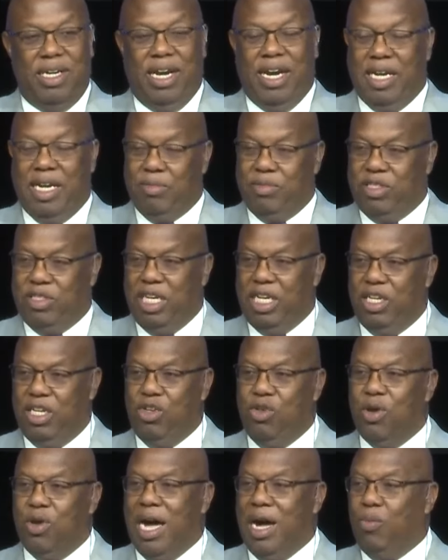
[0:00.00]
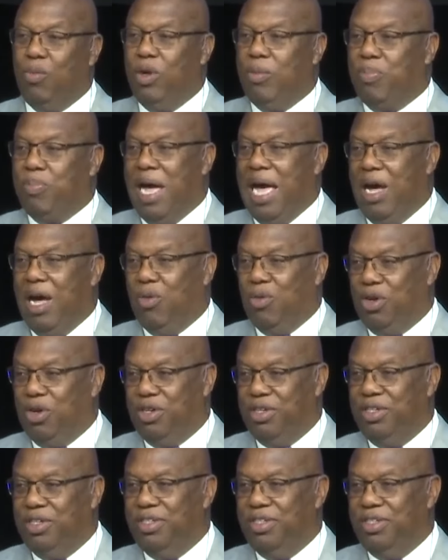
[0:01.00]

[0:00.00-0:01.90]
and I'm sending you out with power.